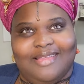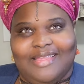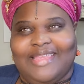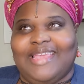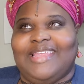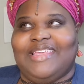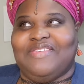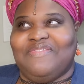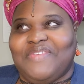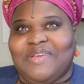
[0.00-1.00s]
again it
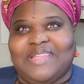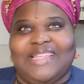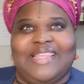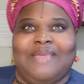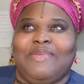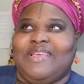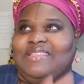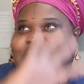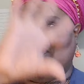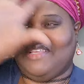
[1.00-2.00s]
can feel like that
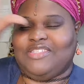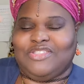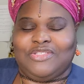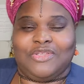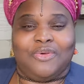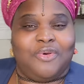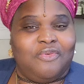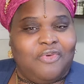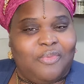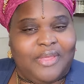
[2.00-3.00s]
because everything is just so
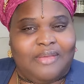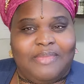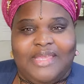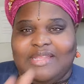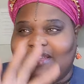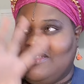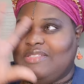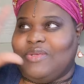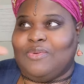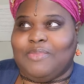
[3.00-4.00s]
overwhelming and there's
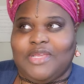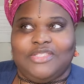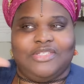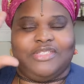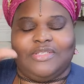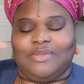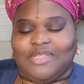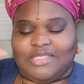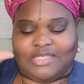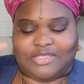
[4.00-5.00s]
so much and it's so
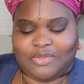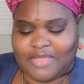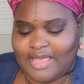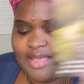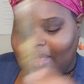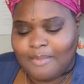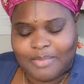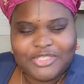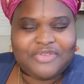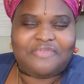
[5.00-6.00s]
this and it's so that
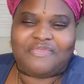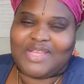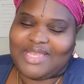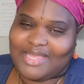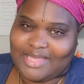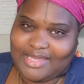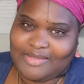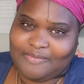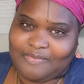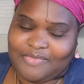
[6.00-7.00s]
but you're fine
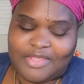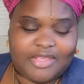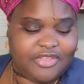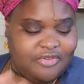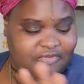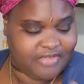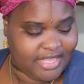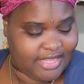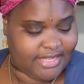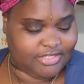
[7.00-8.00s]
you're
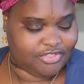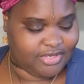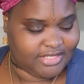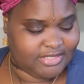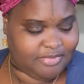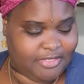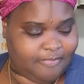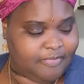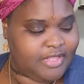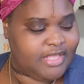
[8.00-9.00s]
fine trust me
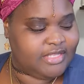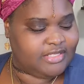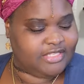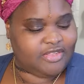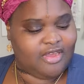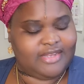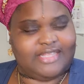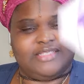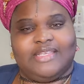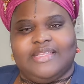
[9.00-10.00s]
this card
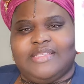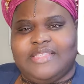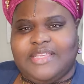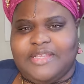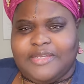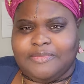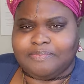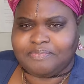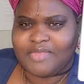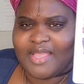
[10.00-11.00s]
that says here
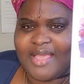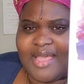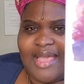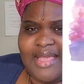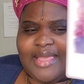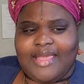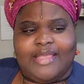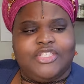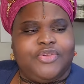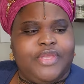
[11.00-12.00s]

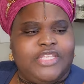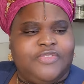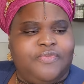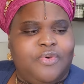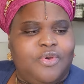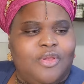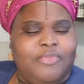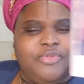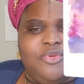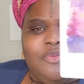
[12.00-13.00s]
i
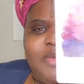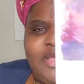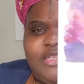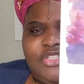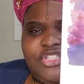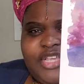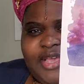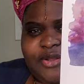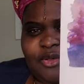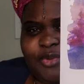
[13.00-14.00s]
transform through my
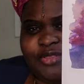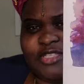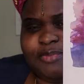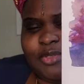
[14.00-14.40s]
shadow with this